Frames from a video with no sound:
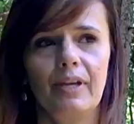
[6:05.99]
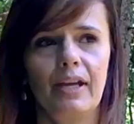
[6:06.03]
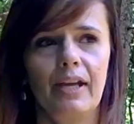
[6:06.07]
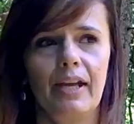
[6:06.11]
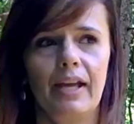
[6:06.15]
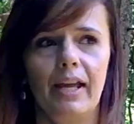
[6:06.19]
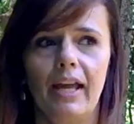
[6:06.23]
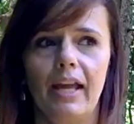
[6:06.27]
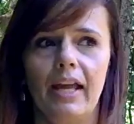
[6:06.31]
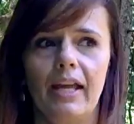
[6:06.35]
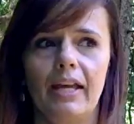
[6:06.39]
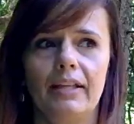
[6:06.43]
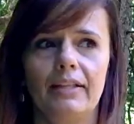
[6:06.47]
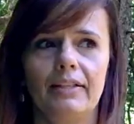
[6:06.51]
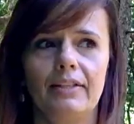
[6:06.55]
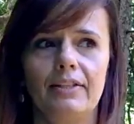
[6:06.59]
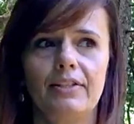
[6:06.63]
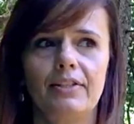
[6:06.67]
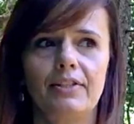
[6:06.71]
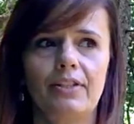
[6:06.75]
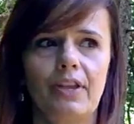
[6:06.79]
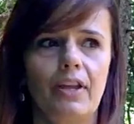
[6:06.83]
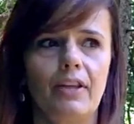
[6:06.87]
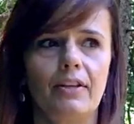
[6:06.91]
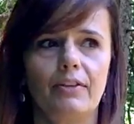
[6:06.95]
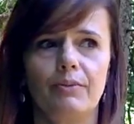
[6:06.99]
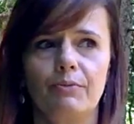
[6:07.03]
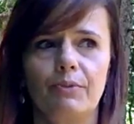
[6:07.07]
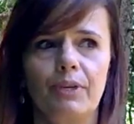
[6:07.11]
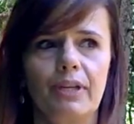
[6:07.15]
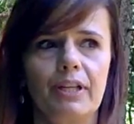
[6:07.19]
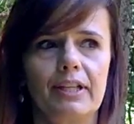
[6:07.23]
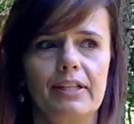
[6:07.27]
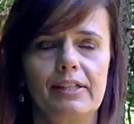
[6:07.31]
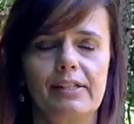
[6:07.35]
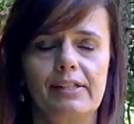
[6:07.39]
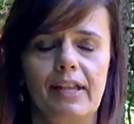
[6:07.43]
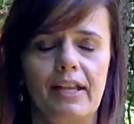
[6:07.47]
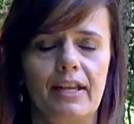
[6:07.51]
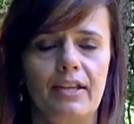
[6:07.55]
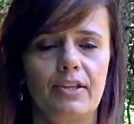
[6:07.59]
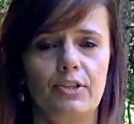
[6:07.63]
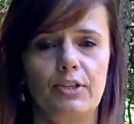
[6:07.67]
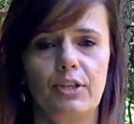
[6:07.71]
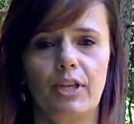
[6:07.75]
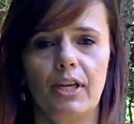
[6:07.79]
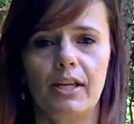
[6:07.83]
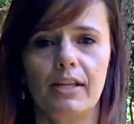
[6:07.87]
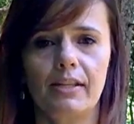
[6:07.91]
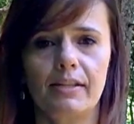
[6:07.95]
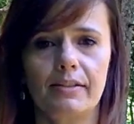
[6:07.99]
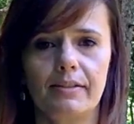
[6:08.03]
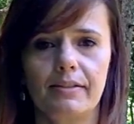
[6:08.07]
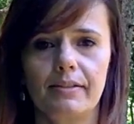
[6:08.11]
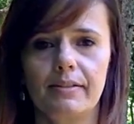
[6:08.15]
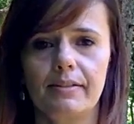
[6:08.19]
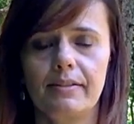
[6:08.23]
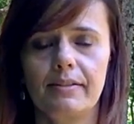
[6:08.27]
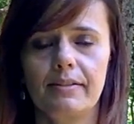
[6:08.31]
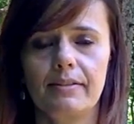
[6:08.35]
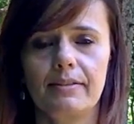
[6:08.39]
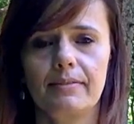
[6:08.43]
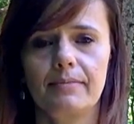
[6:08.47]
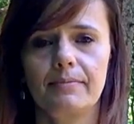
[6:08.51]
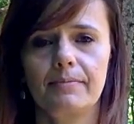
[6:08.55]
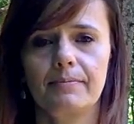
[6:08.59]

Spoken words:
and sudden realizations.